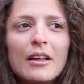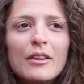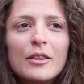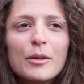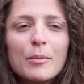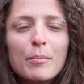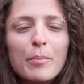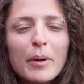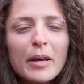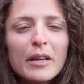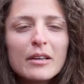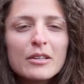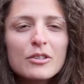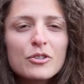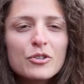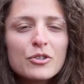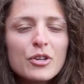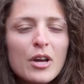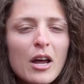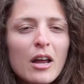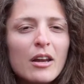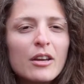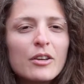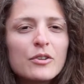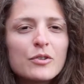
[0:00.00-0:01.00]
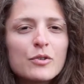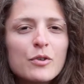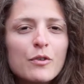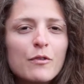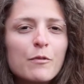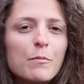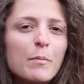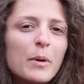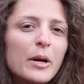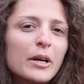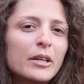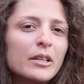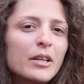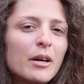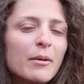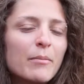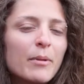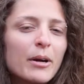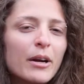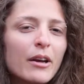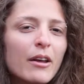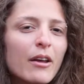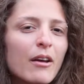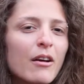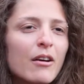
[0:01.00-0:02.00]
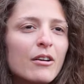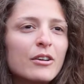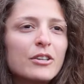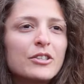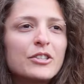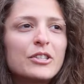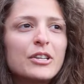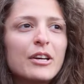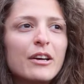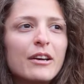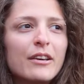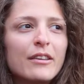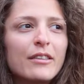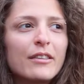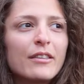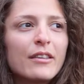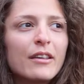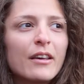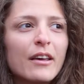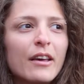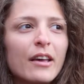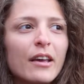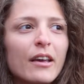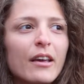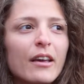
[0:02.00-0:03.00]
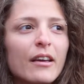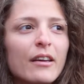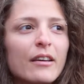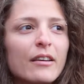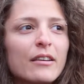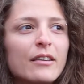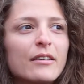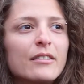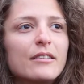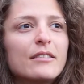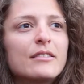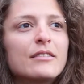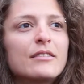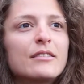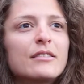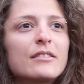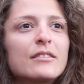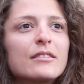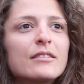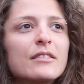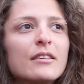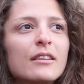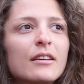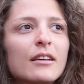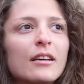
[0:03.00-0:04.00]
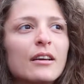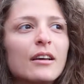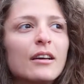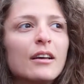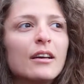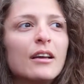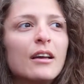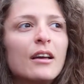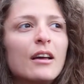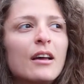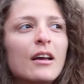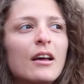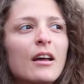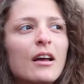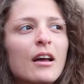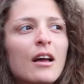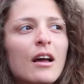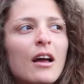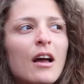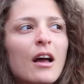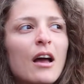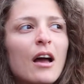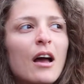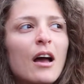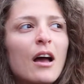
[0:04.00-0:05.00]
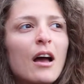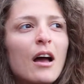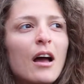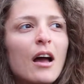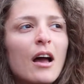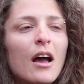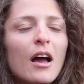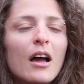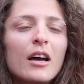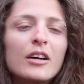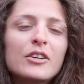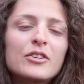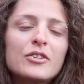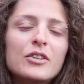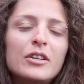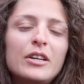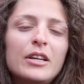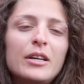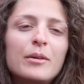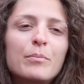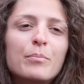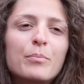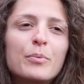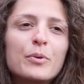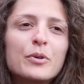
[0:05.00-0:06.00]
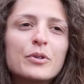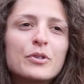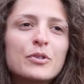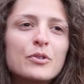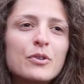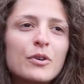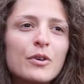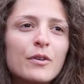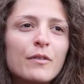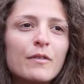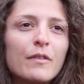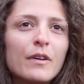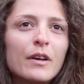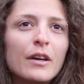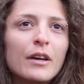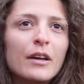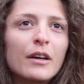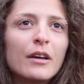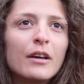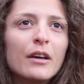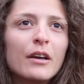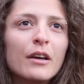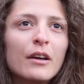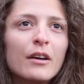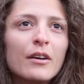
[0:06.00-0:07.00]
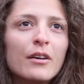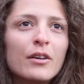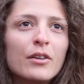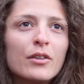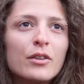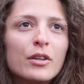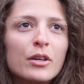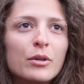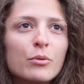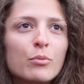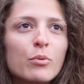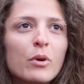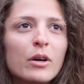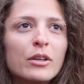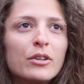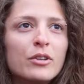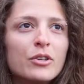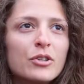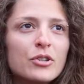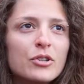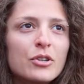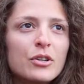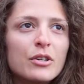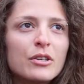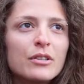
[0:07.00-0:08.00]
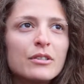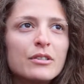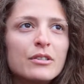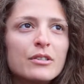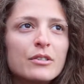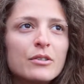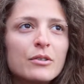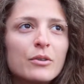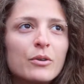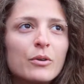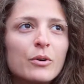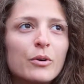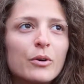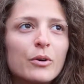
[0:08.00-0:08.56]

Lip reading: the biggest challenge of maritime archaeology, I think, is actually preserving the traditions